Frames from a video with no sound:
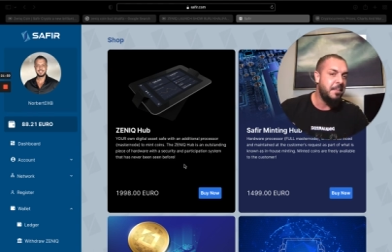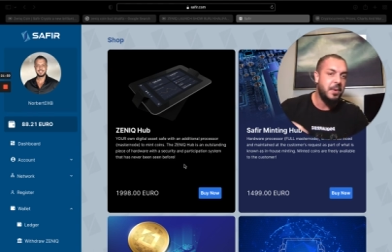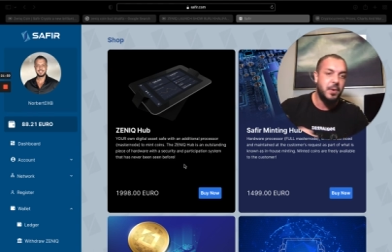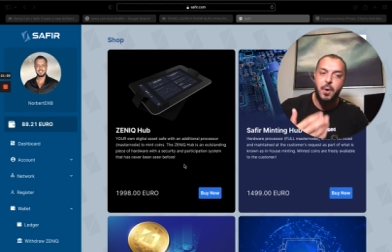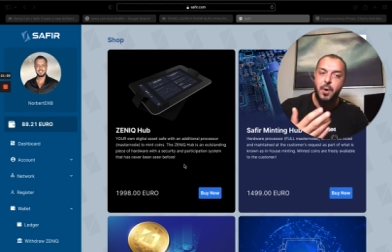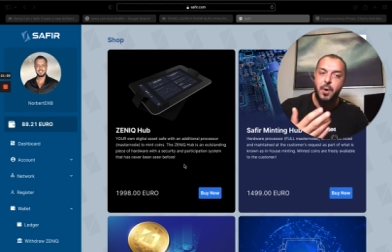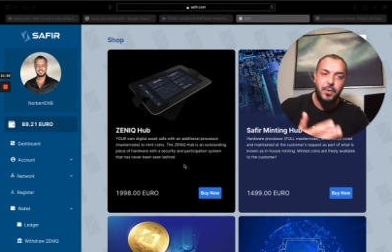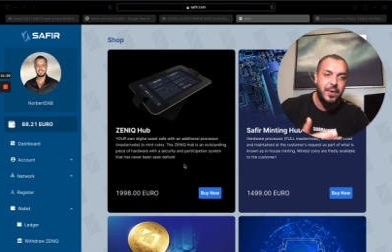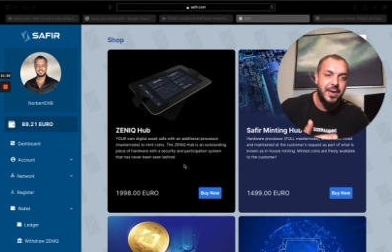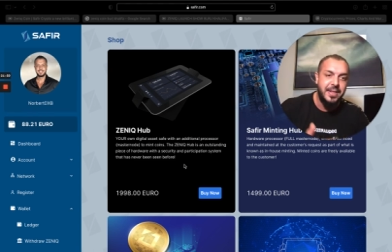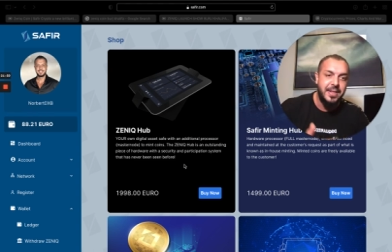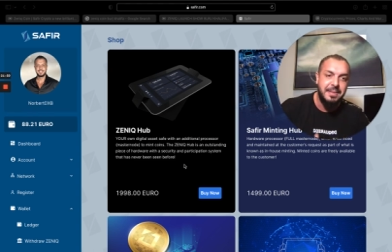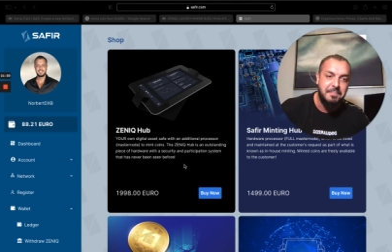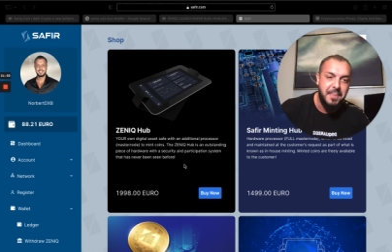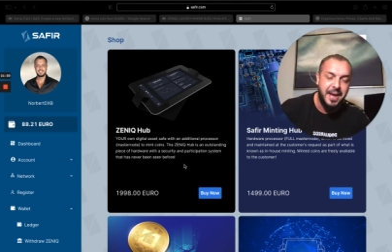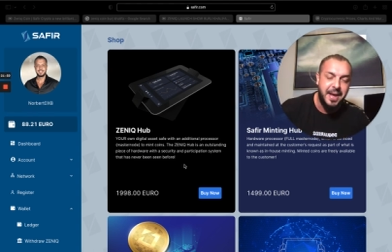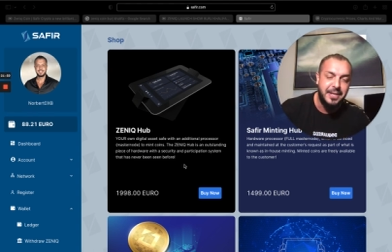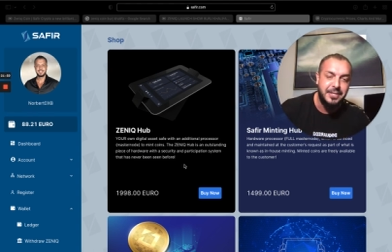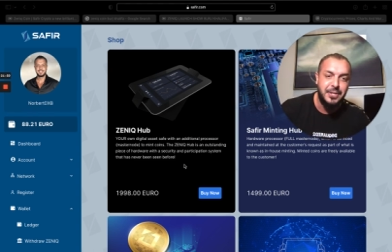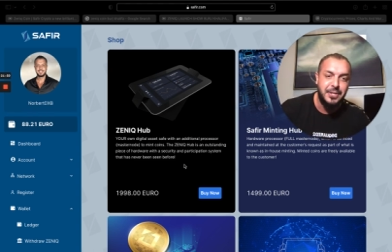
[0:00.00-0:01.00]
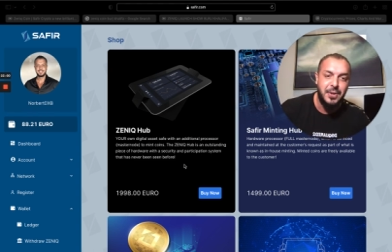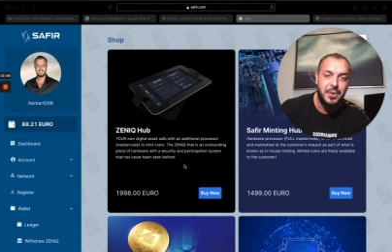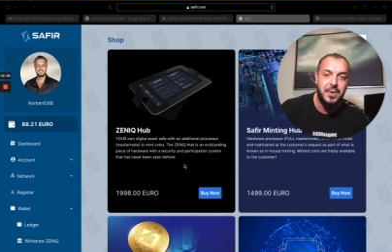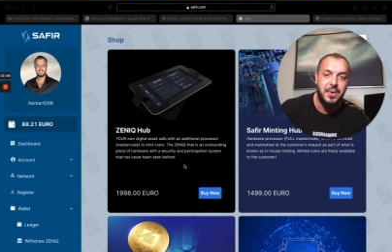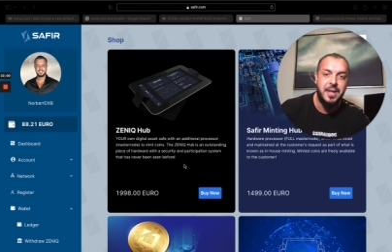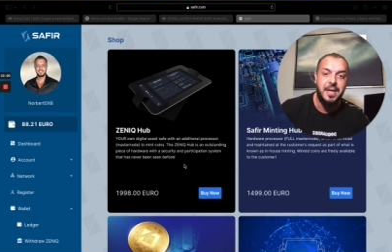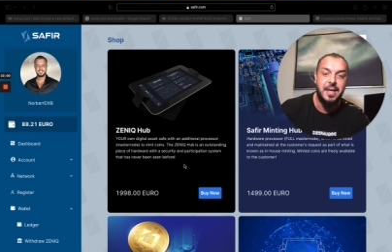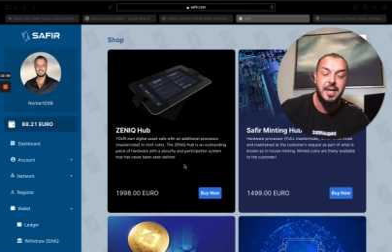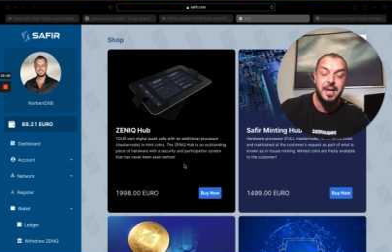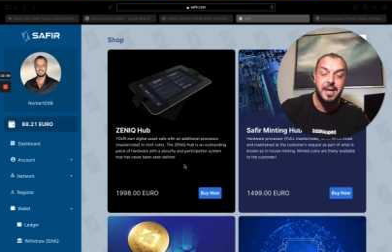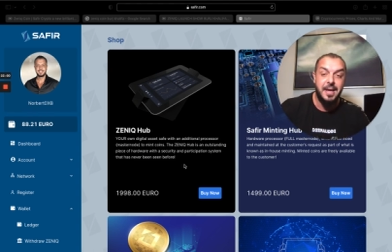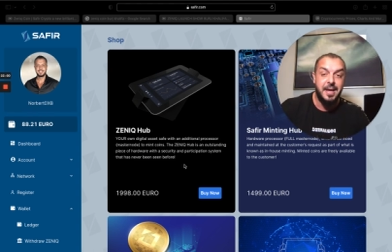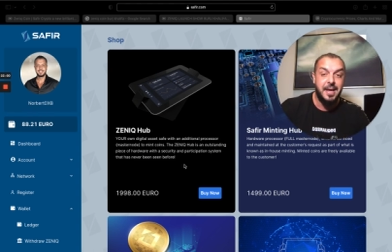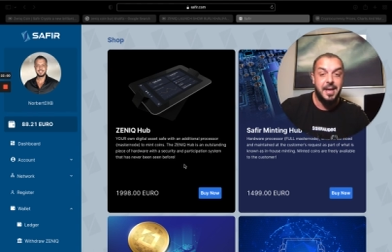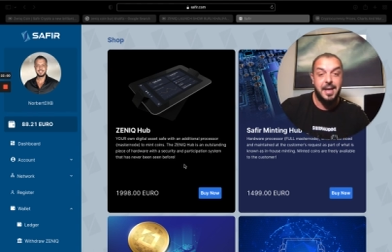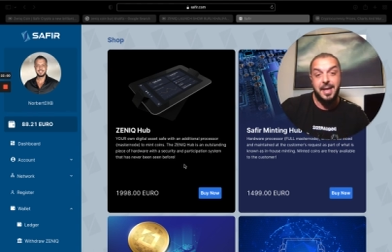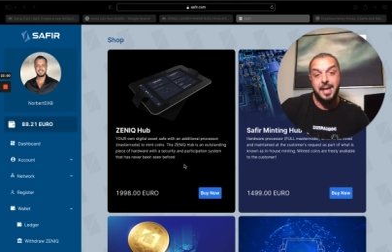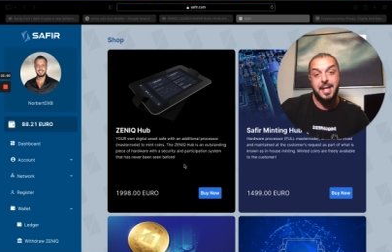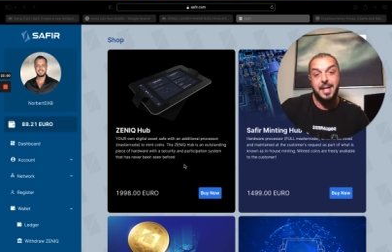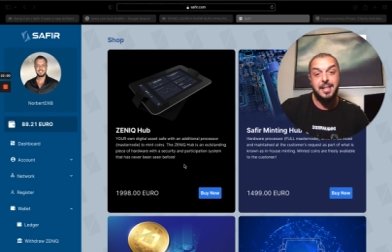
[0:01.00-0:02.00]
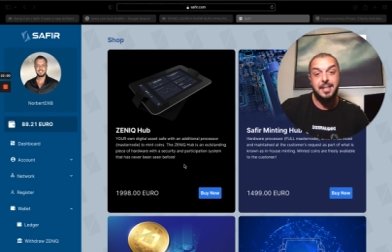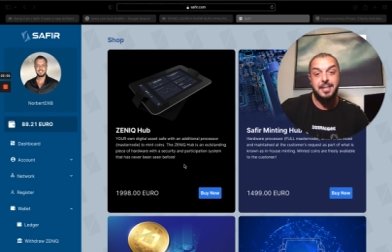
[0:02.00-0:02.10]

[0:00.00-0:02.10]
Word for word: already back slowly. And